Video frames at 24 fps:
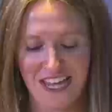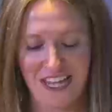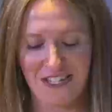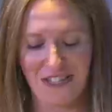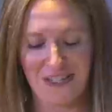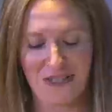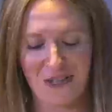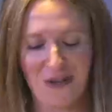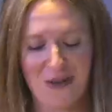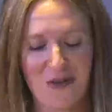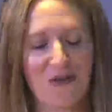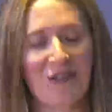
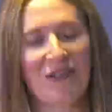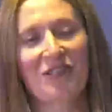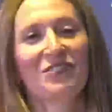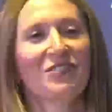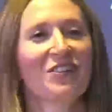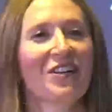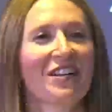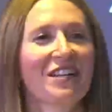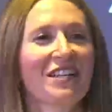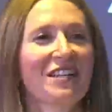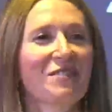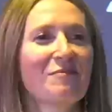So
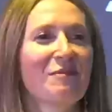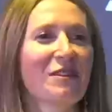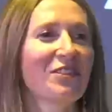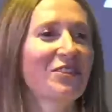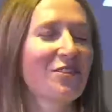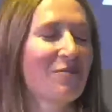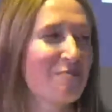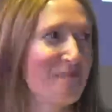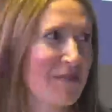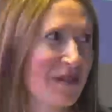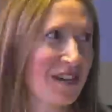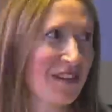talking about
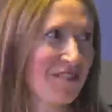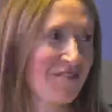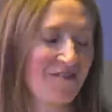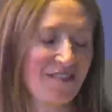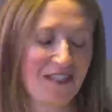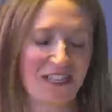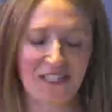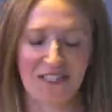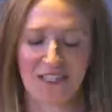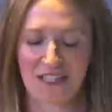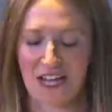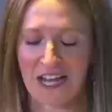the
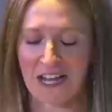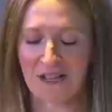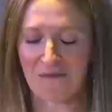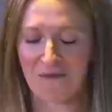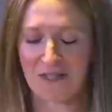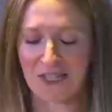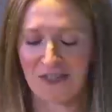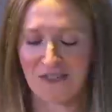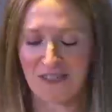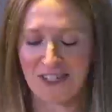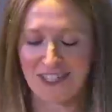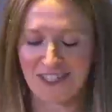benefits, I am
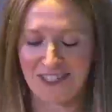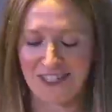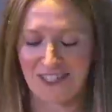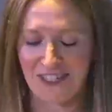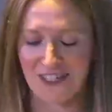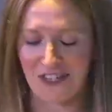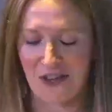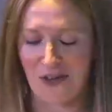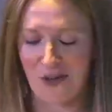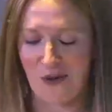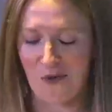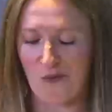curious to
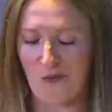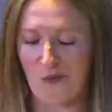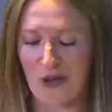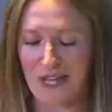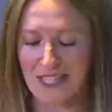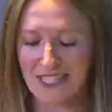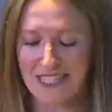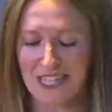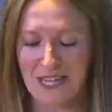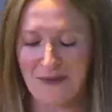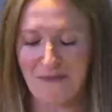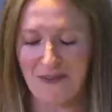know
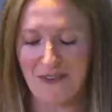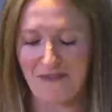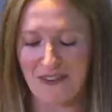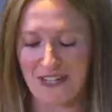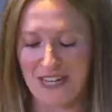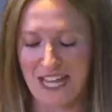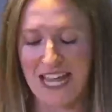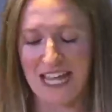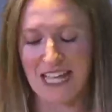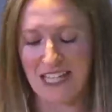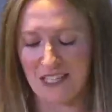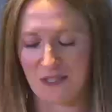what type of
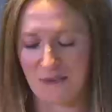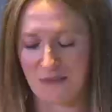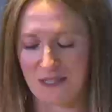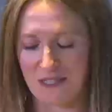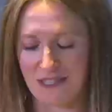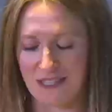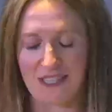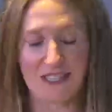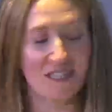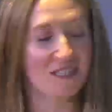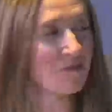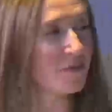
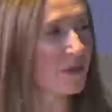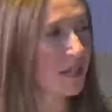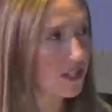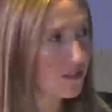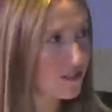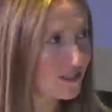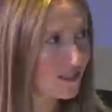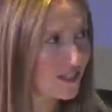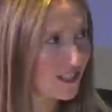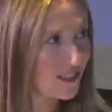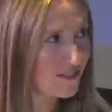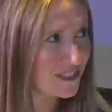enhancements is
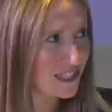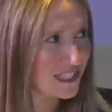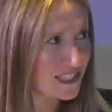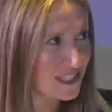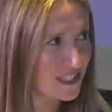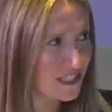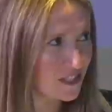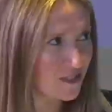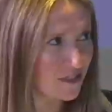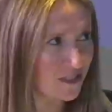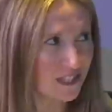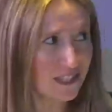Microsoft
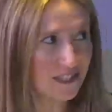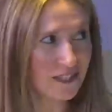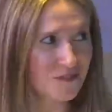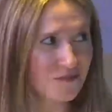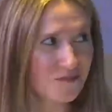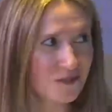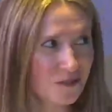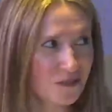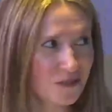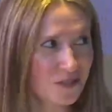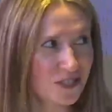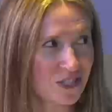considering in the
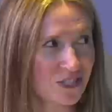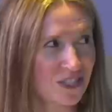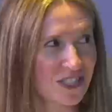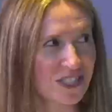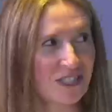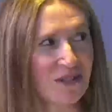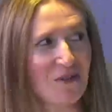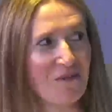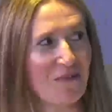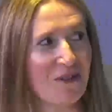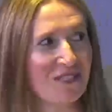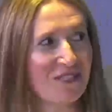future?
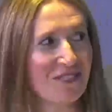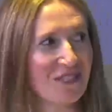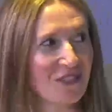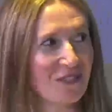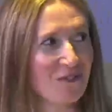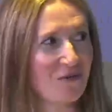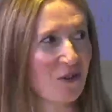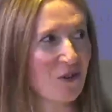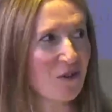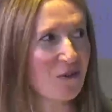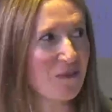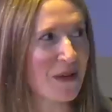What's on the
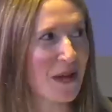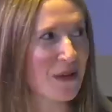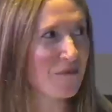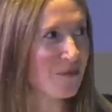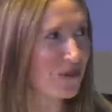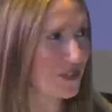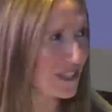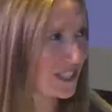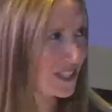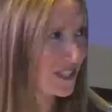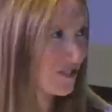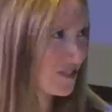roadmap?
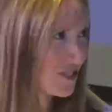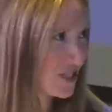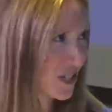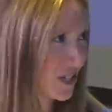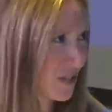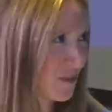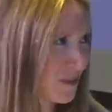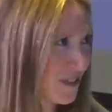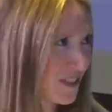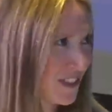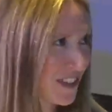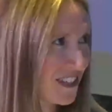What can you
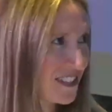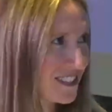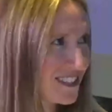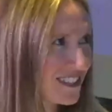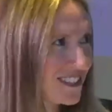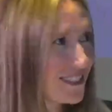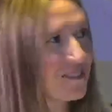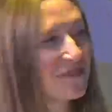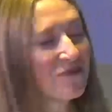share with us?